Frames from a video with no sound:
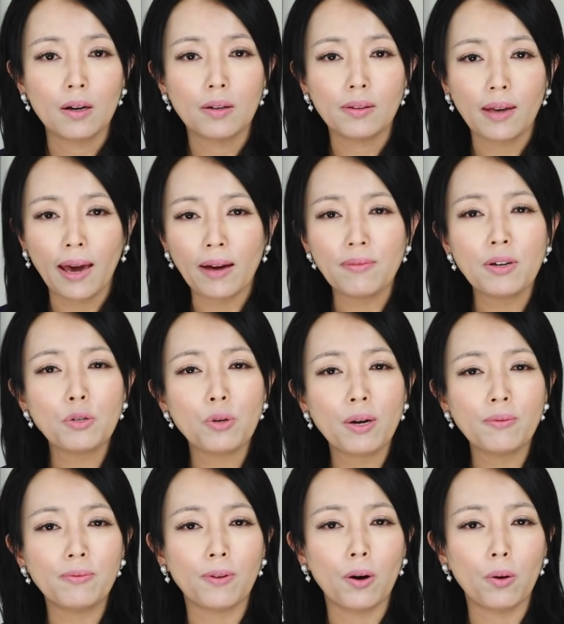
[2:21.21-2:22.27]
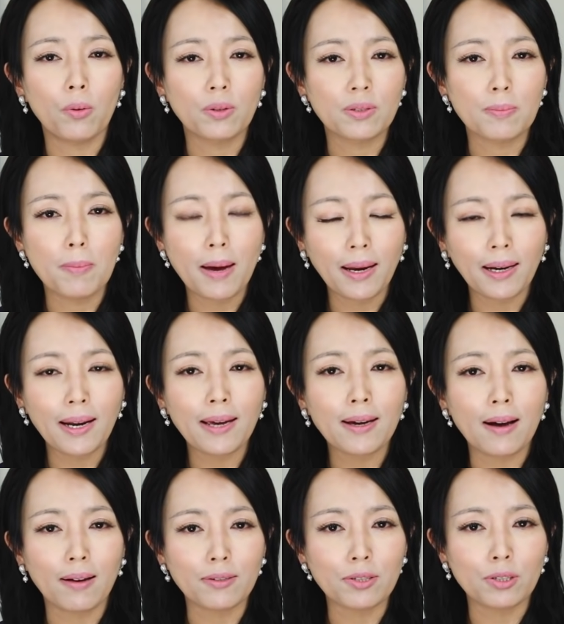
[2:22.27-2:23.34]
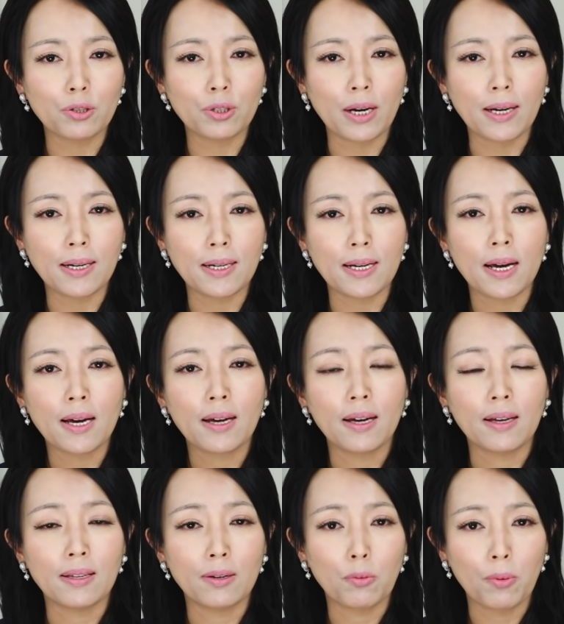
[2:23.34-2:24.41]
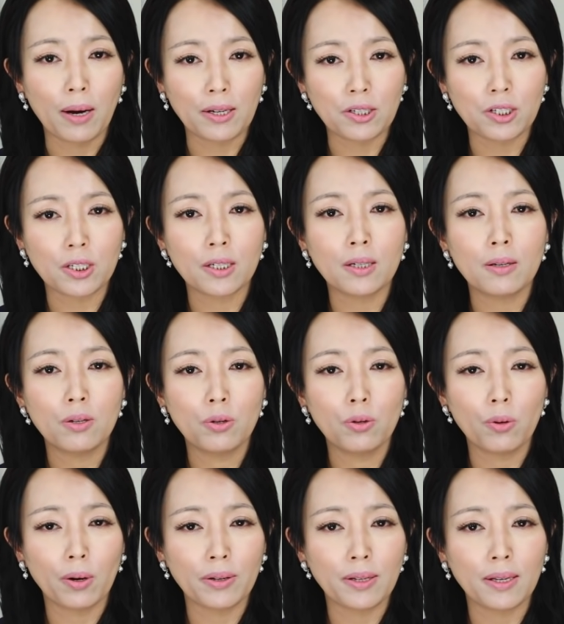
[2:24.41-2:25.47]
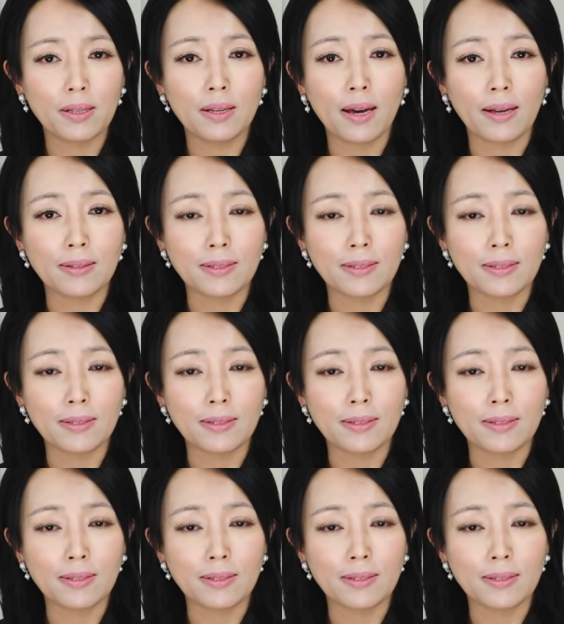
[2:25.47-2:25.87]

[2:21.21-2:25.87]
The heavy rainfall was mainly concentrated in the western, northern, and